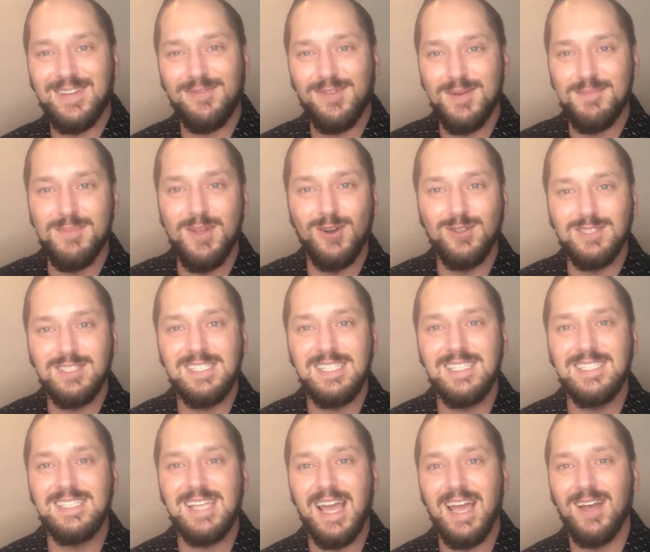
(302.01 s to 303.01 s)
from those
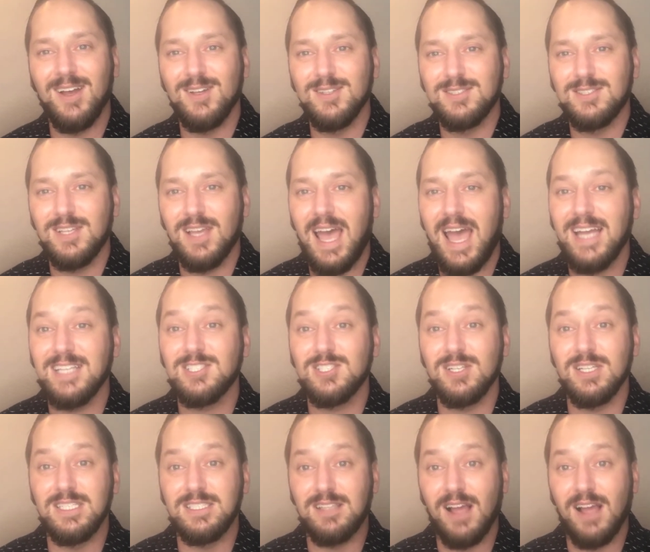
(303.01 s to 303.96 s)
details to actually